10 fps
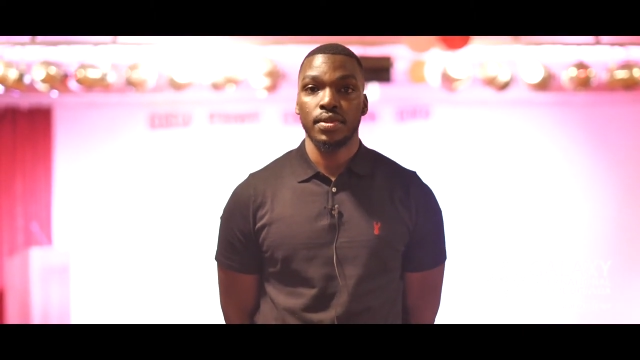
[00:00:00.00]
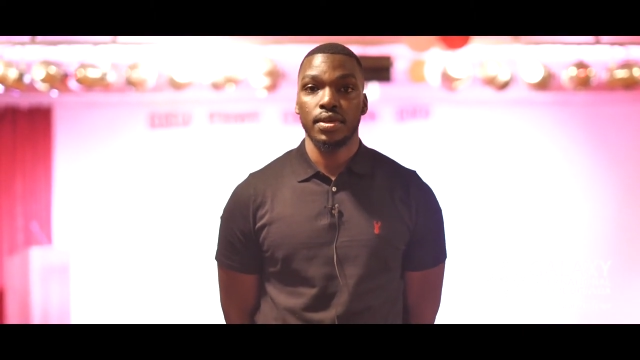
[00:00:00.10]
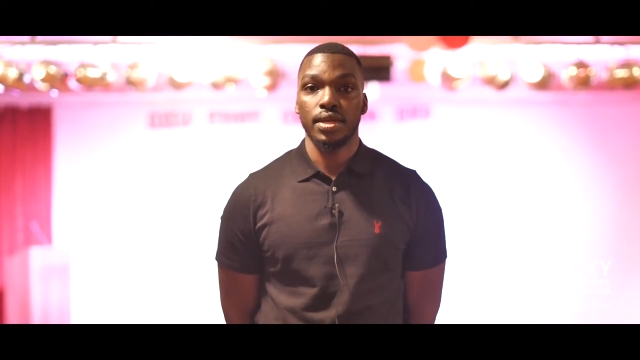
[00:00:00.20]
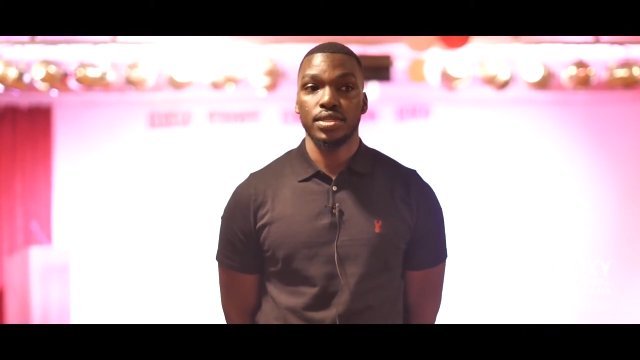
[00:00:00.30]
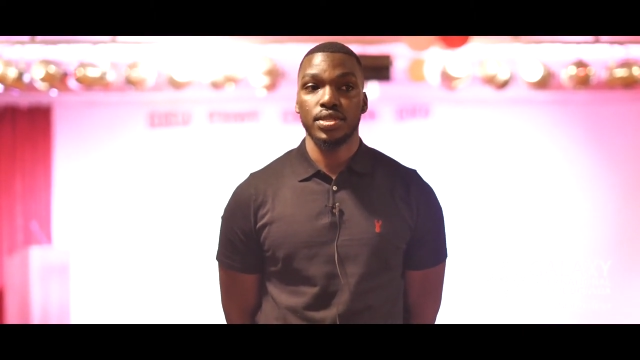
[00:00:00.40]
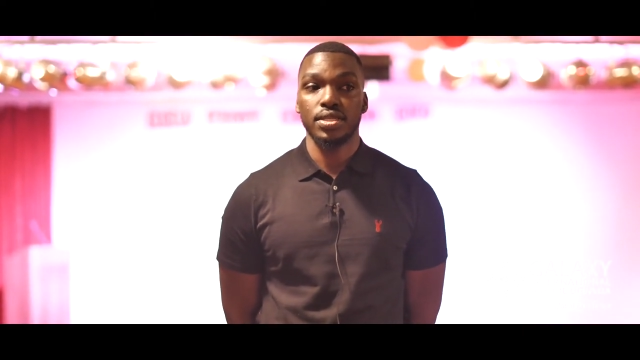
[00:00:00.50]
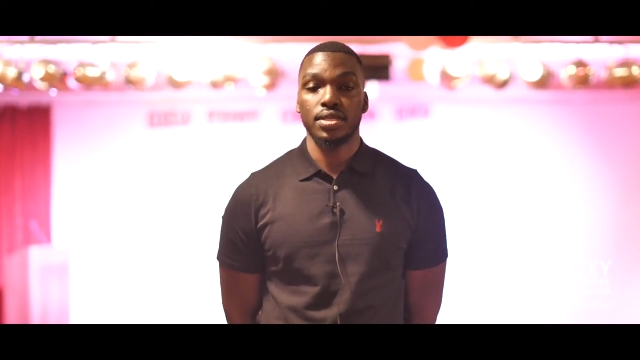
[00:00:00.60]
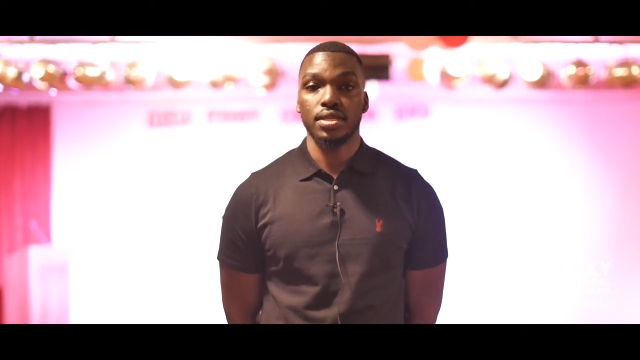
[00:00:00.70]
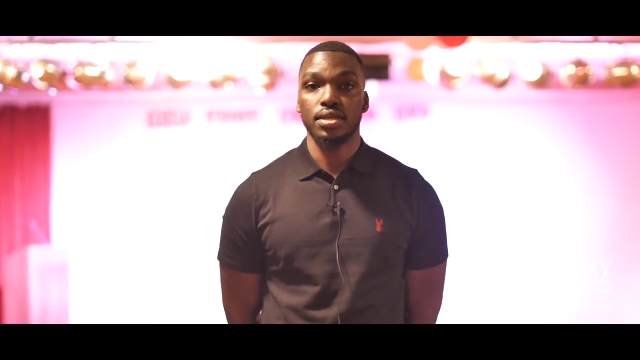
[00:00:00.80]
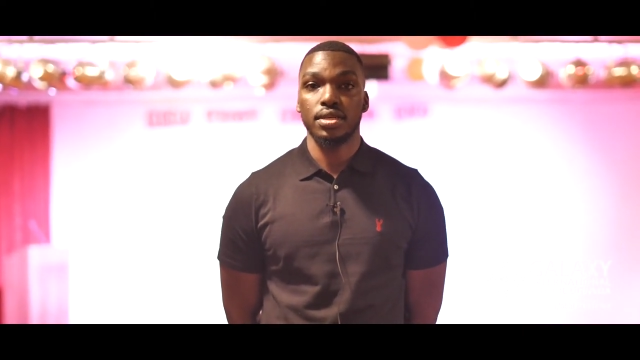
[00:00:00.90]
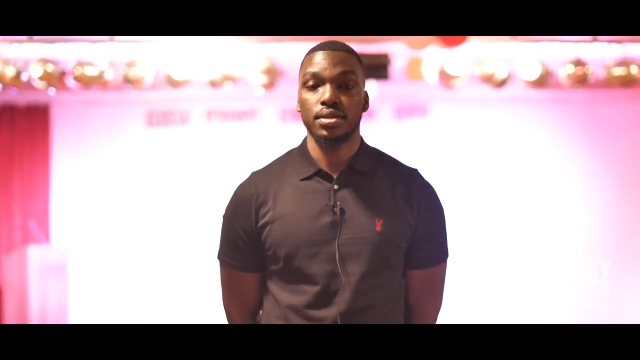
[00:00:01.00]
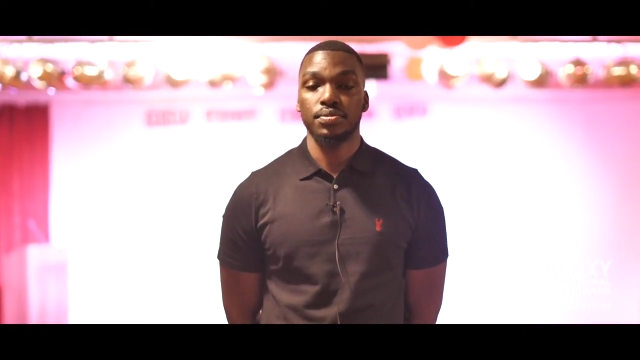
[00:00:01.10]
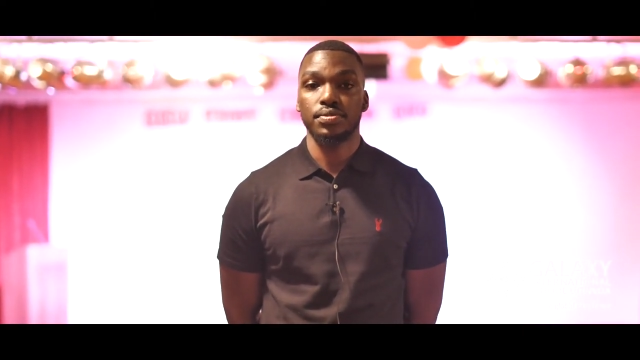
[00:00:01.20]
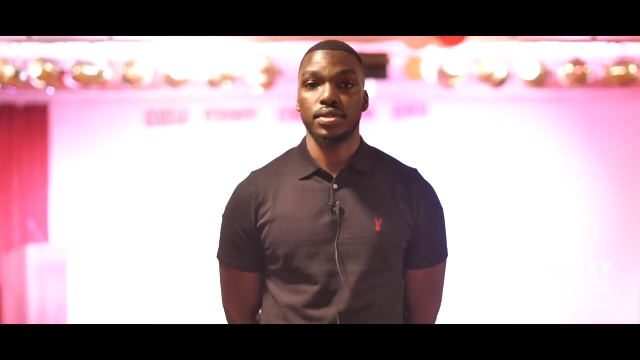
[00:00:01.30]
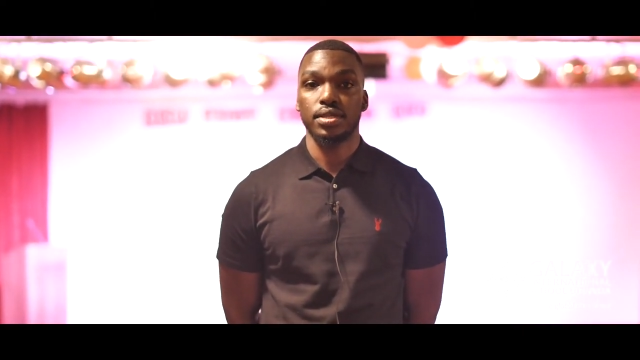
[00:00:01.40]
And I trust that
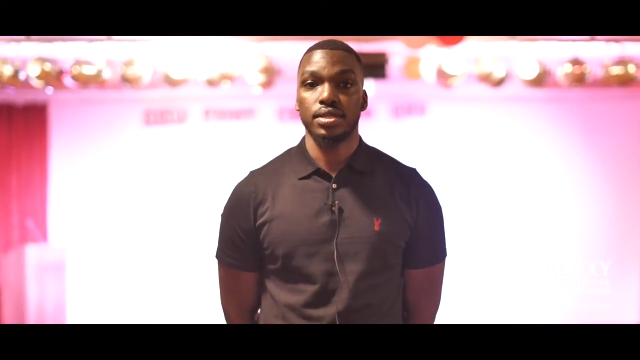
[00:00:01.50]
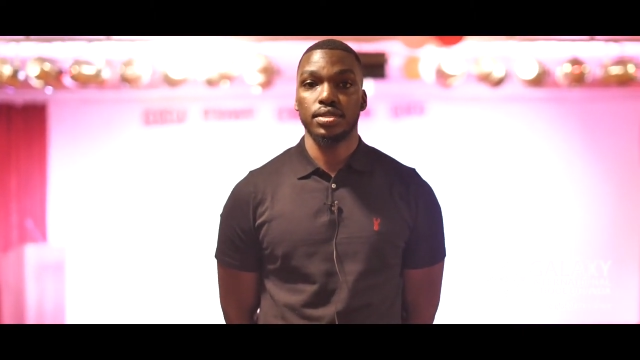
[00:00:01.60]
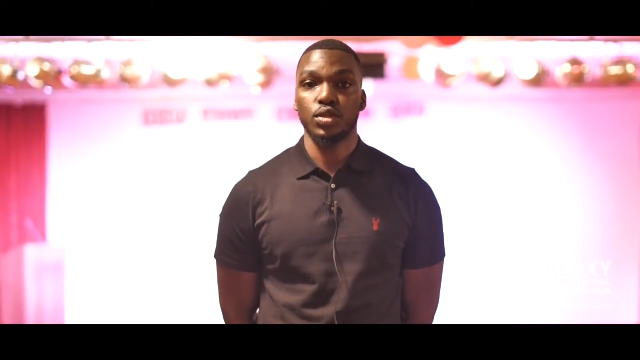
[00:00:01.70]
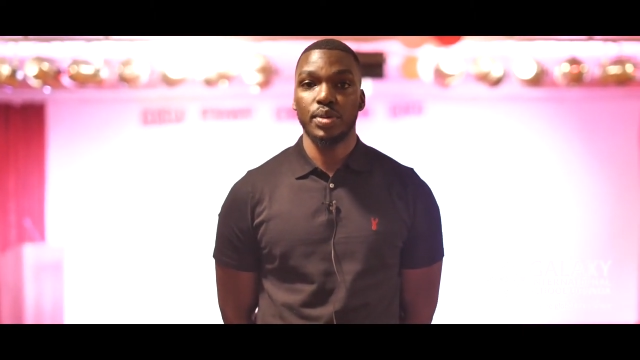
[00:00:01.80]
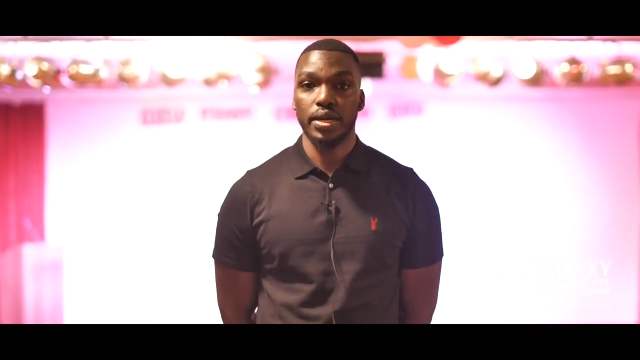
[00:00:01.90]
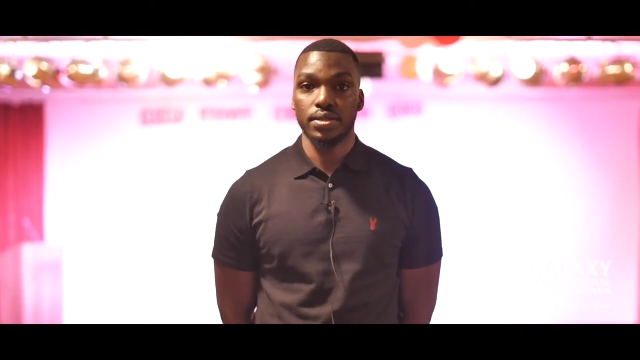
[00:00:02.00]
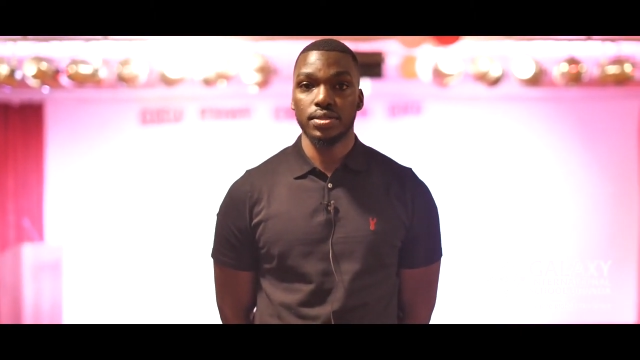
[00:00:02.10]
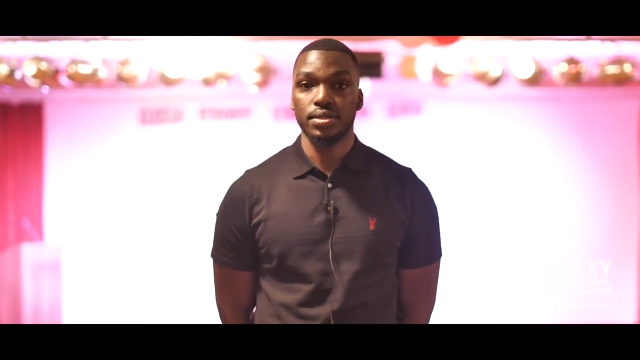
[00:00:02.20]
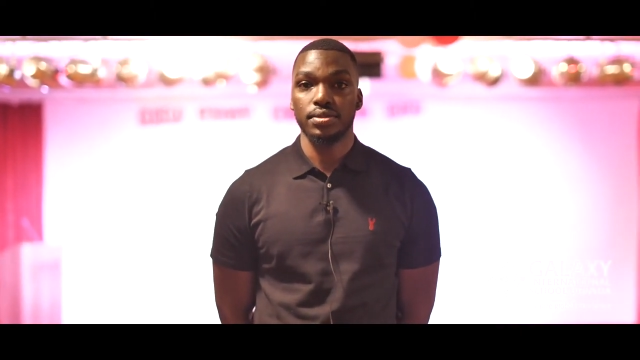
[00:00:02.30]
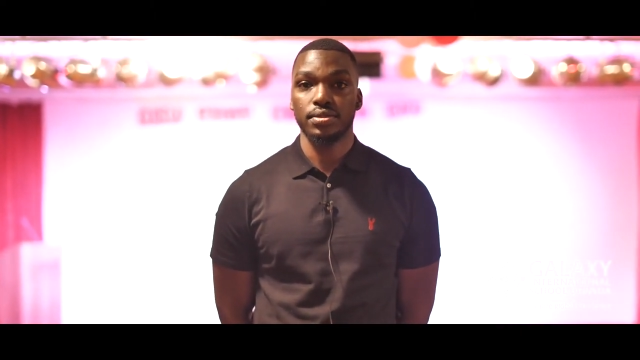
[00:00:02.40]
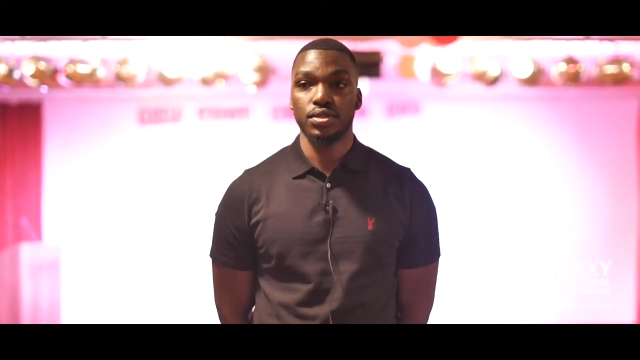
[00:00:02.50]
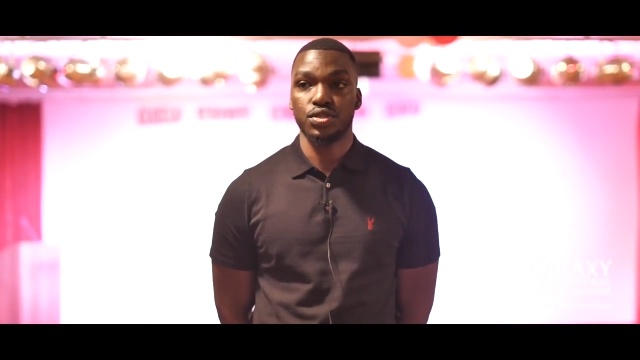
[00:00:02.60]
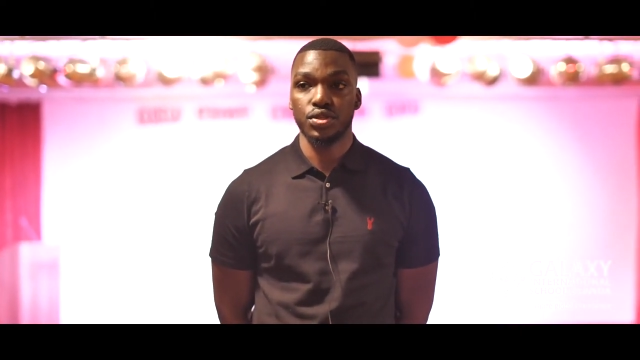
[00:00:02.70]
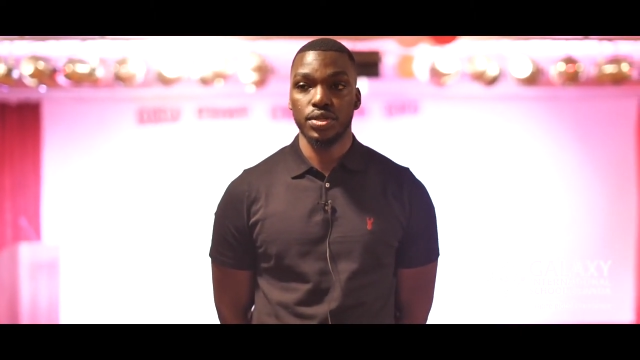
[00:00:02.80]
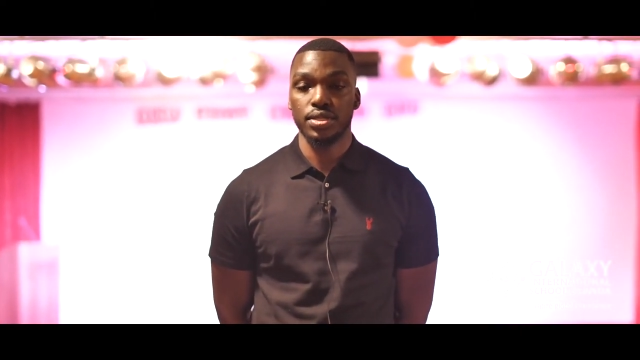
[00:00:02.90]
the new parents, new
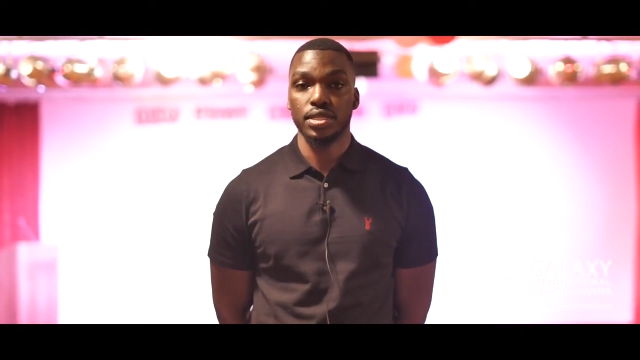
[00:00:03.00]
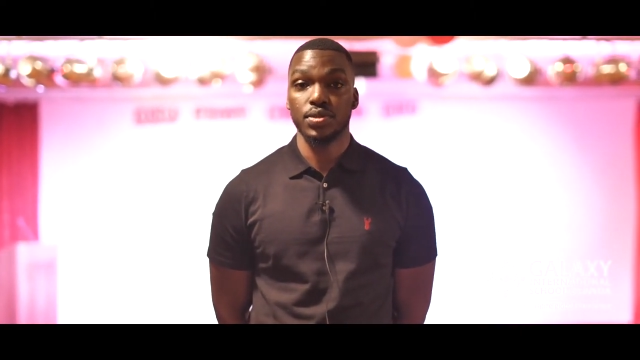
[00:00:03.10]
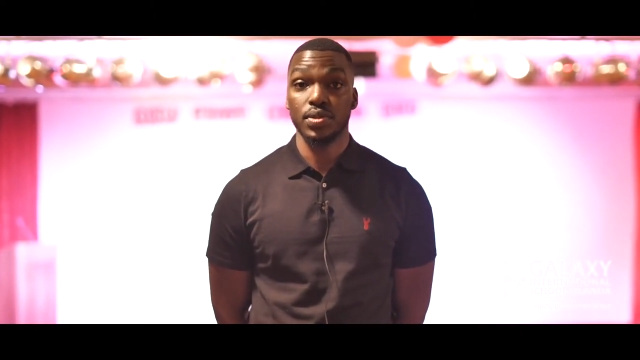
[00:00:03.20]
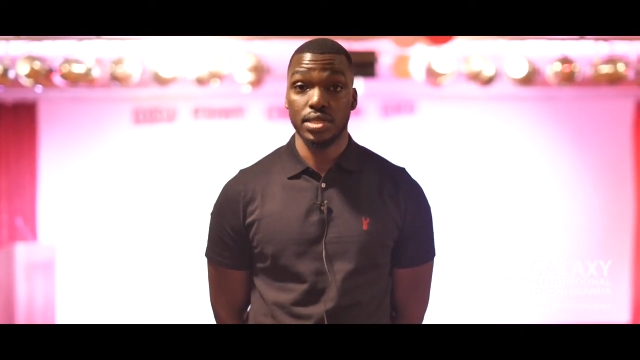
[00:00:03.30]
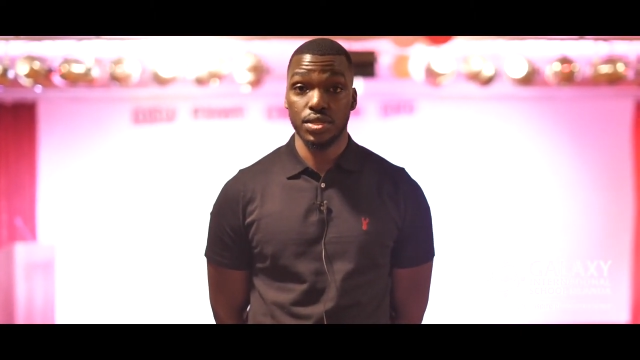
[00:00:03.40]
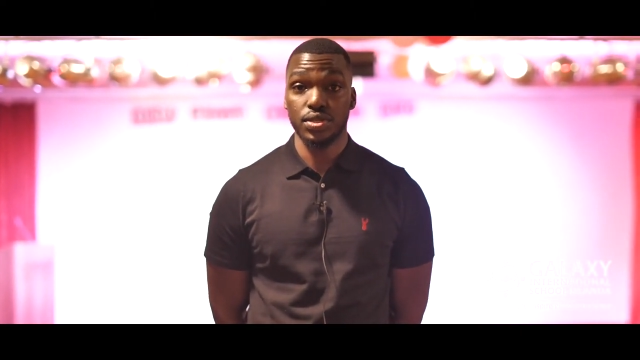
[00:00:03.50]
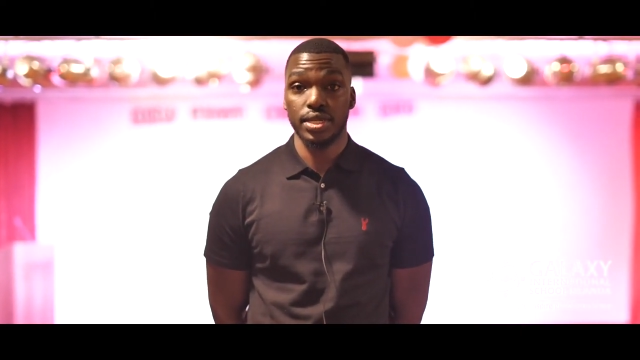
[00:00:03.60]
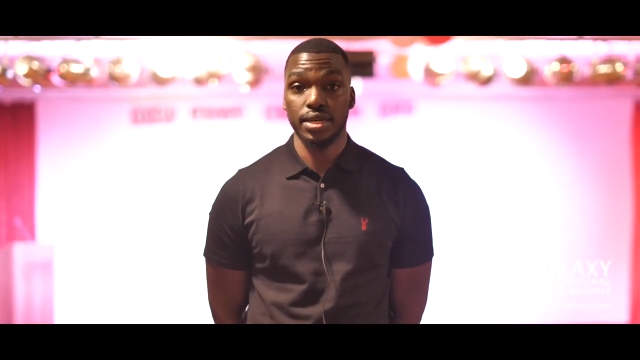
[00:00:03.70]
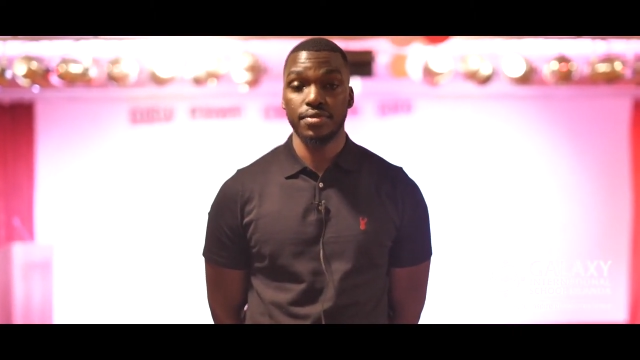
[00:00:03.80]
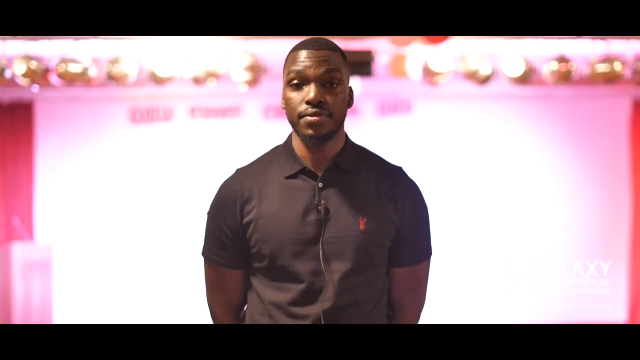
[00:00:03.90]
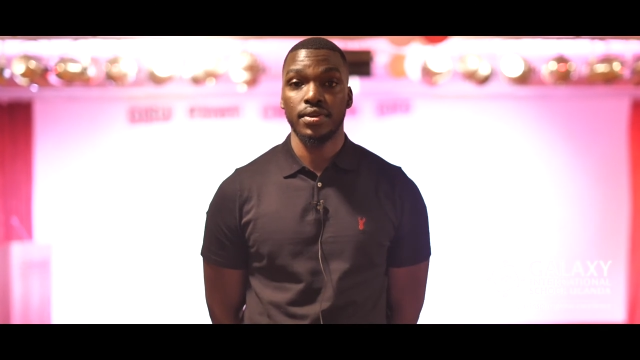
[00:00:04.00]
students, as well as the new staff,